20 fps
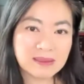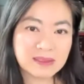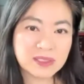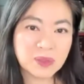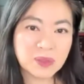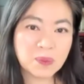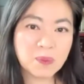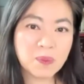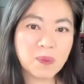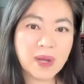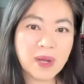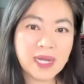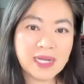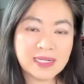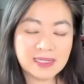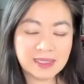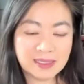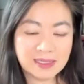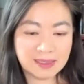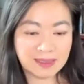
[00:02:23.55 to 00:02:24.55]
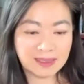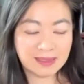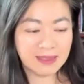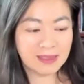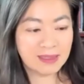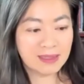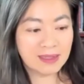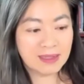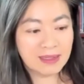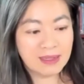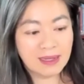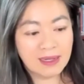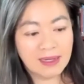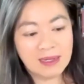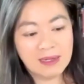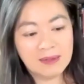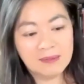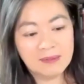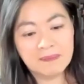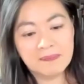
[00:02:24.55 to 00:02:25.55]
to widen
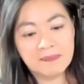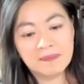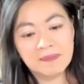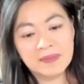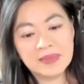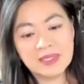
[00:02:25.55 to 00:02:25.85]
um,